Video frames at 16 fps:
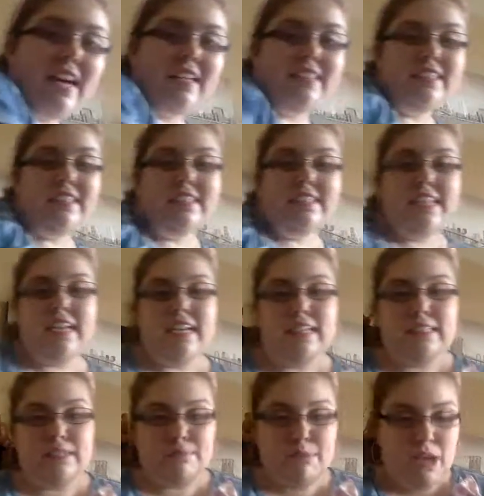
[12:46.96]
snazzy
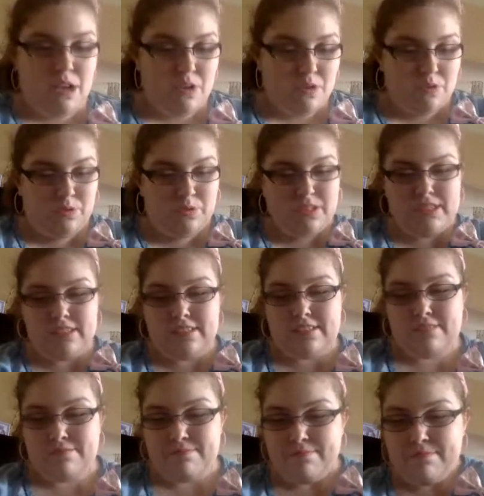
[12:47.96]
bows.
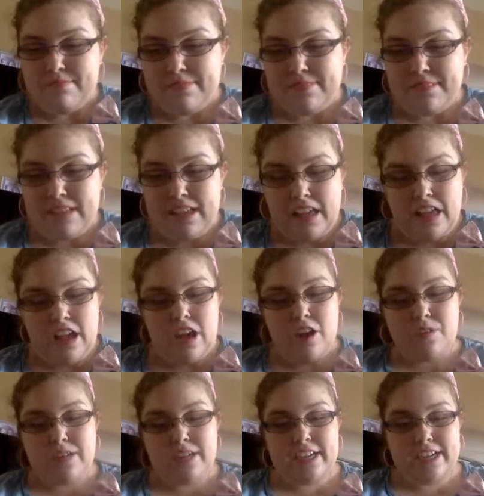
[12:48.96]

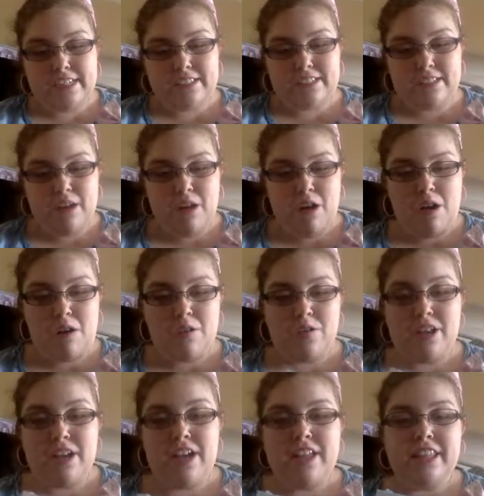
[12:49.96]
Okay, so
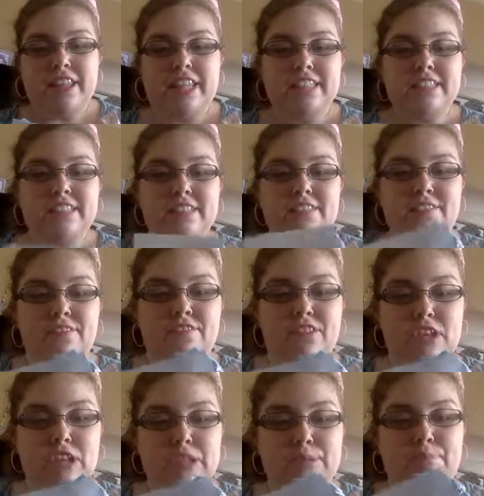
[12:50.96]
this is the first
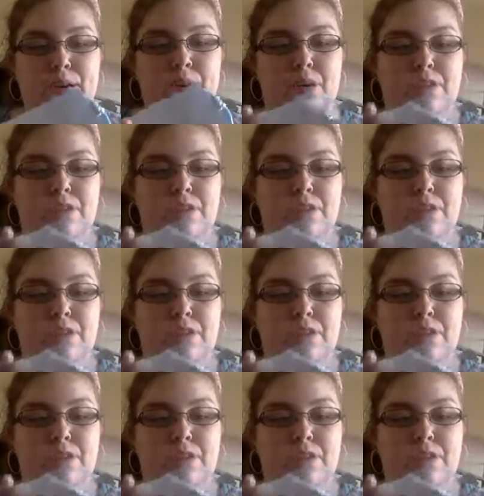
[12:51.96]
bow,